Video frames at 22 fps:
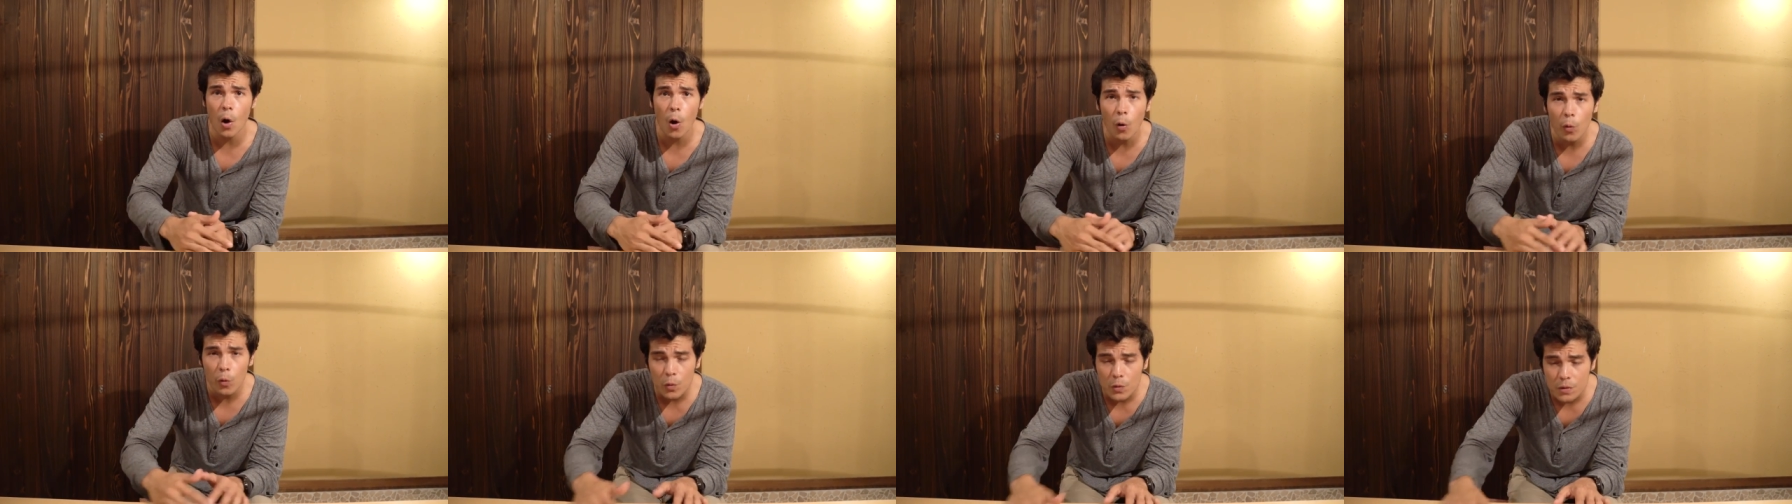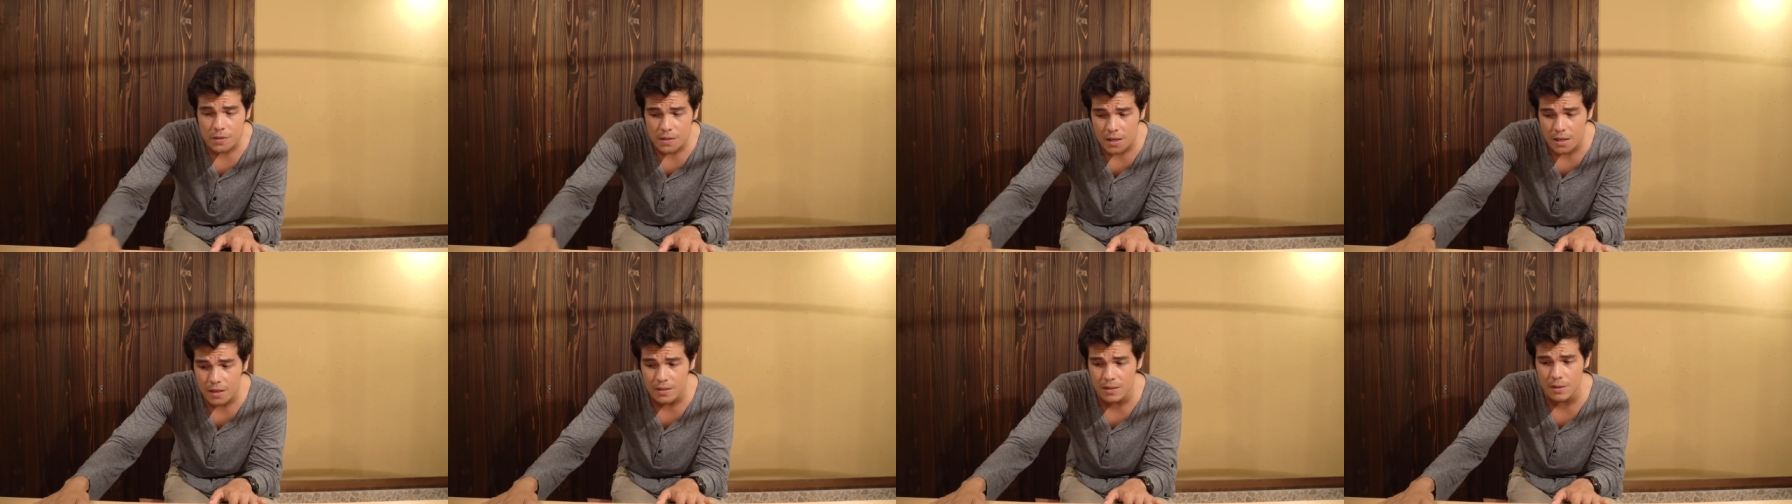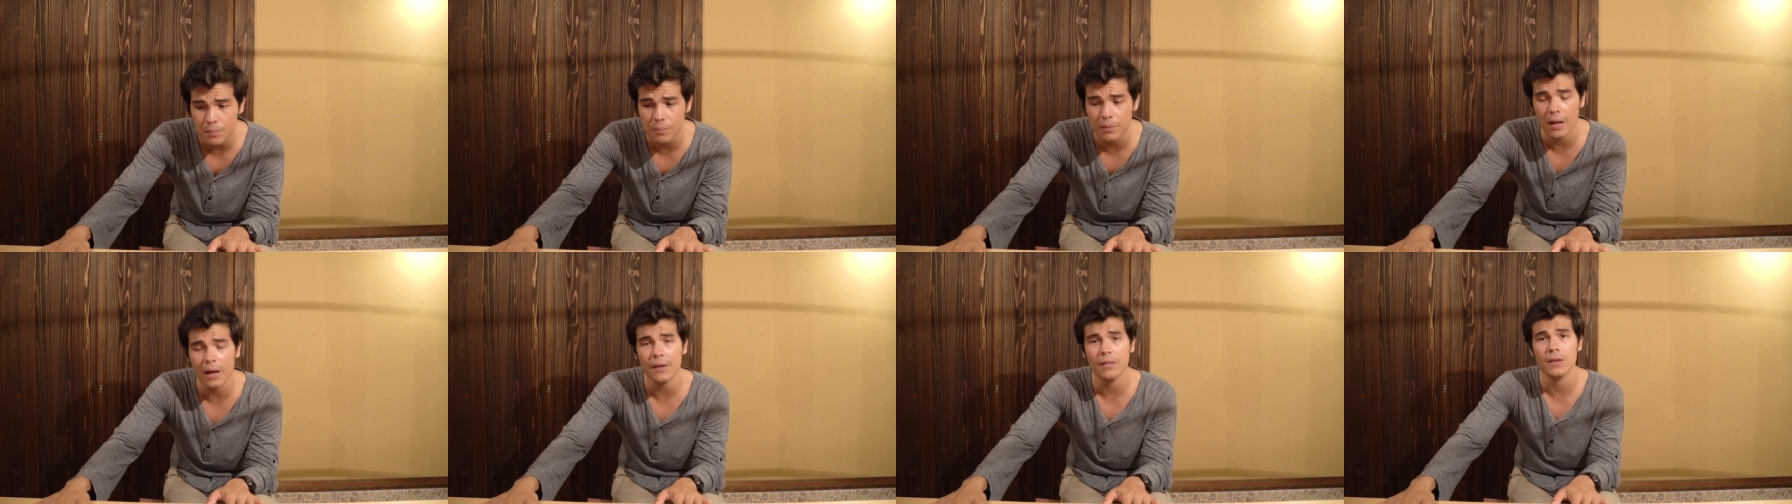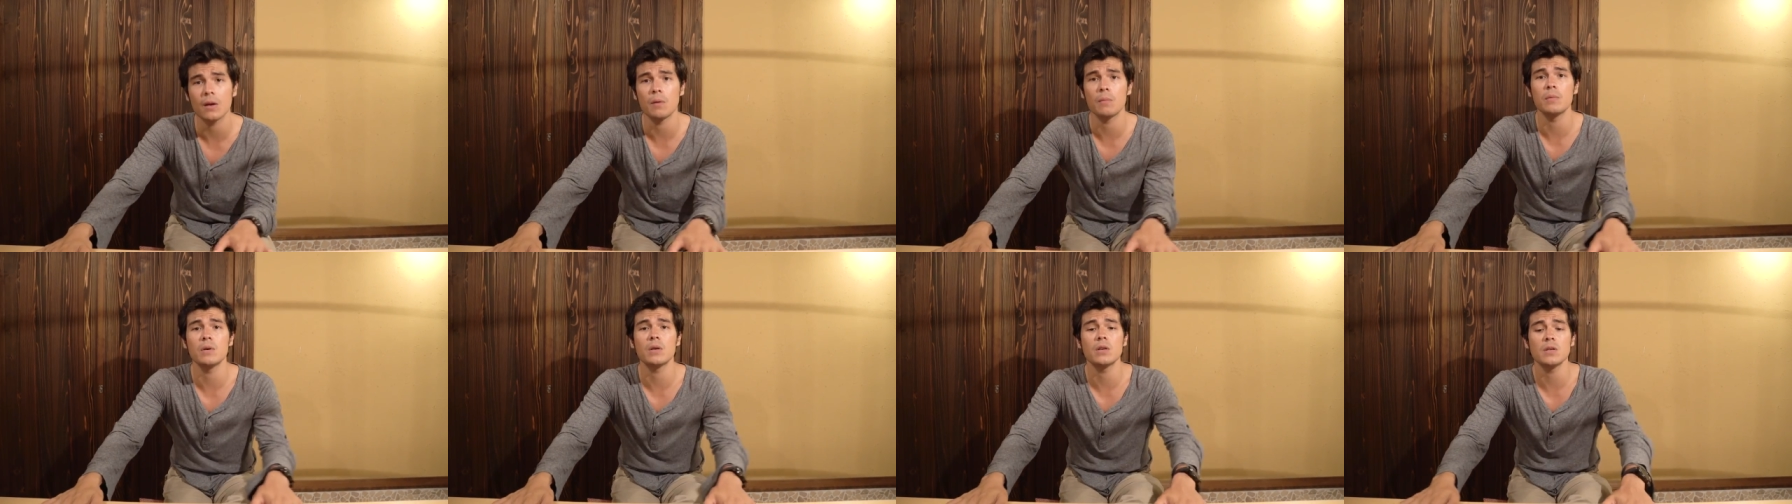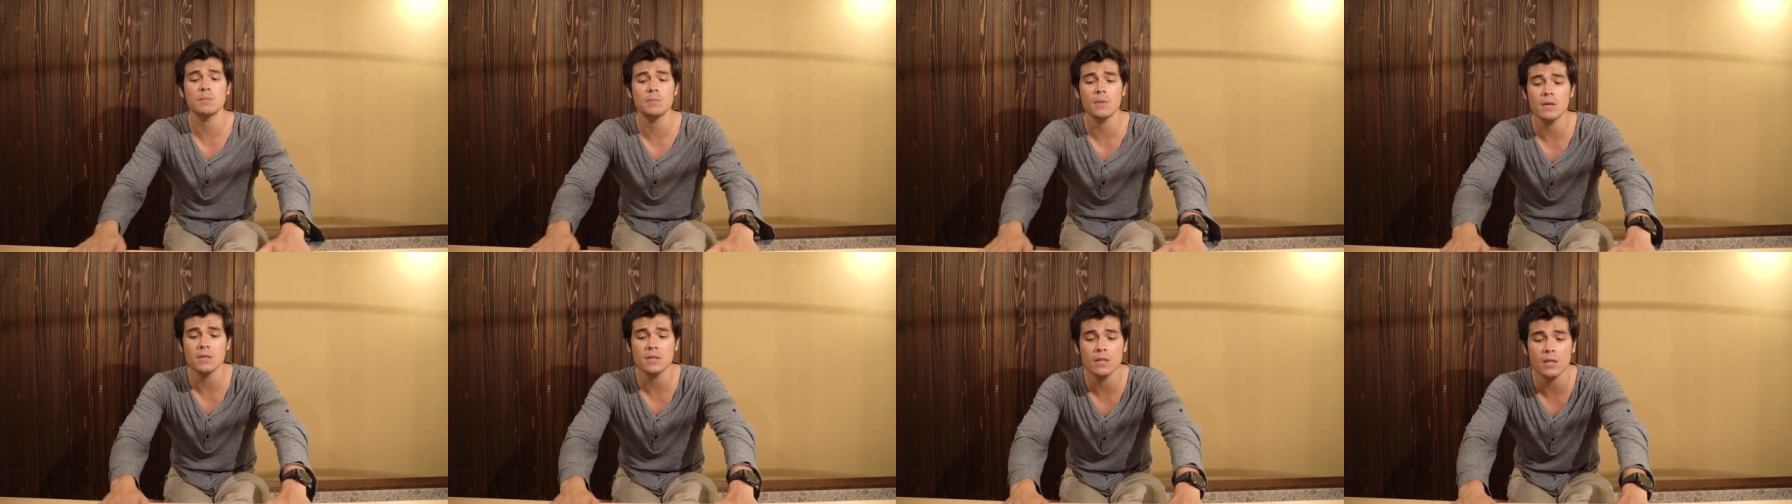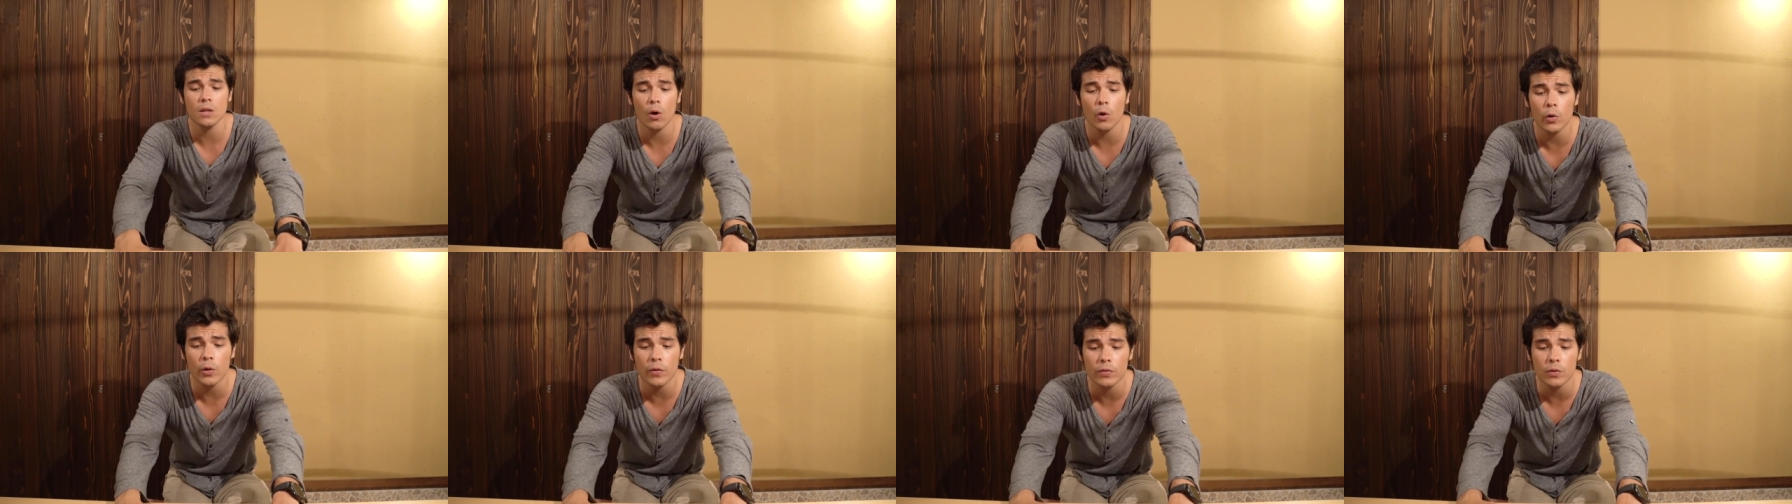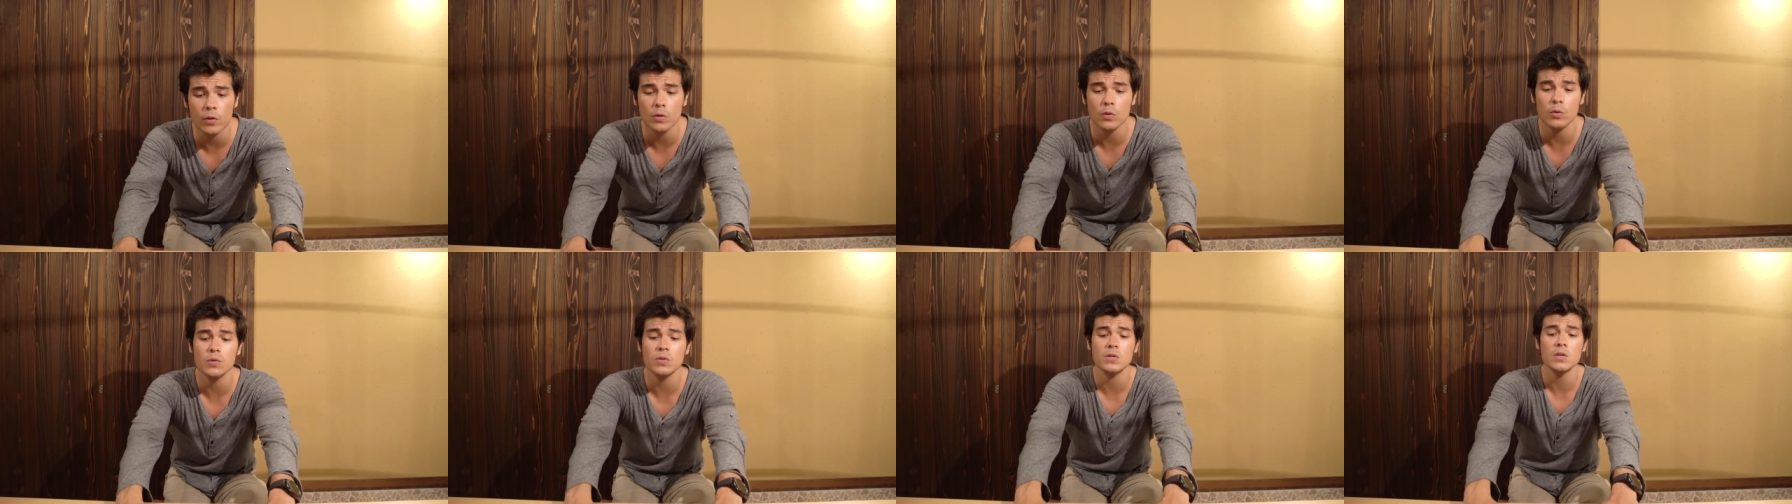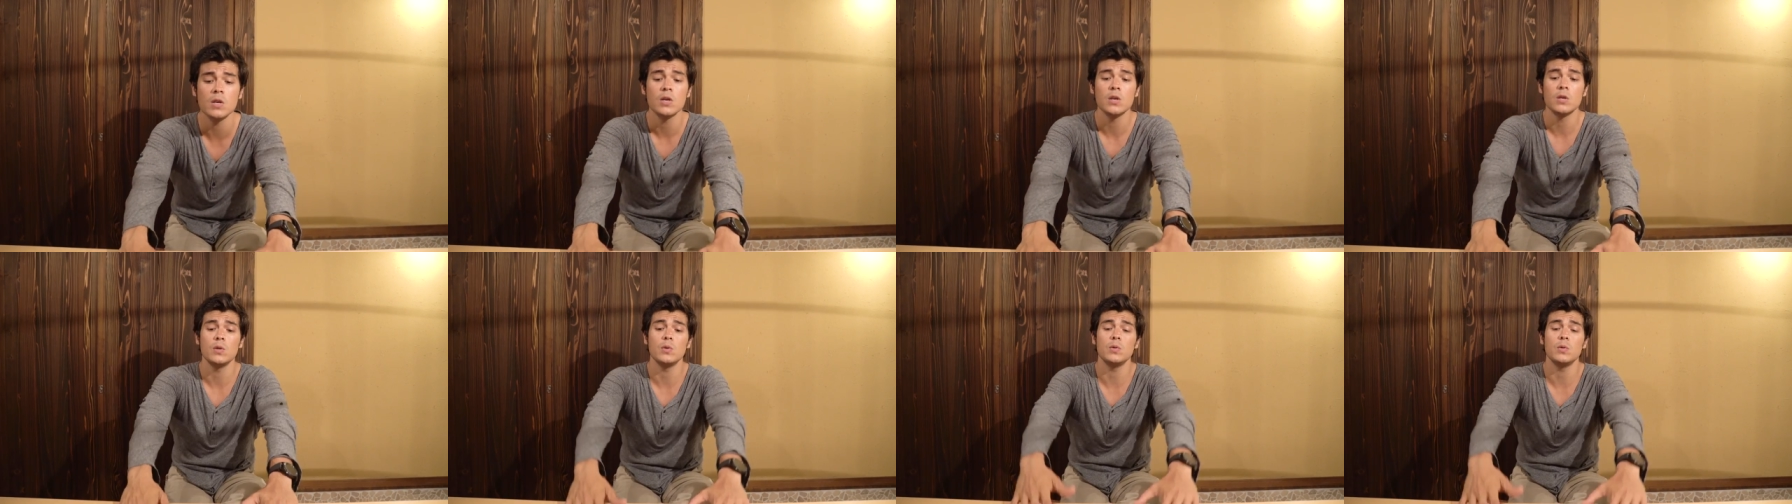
all those things apply there because basically all you have to do is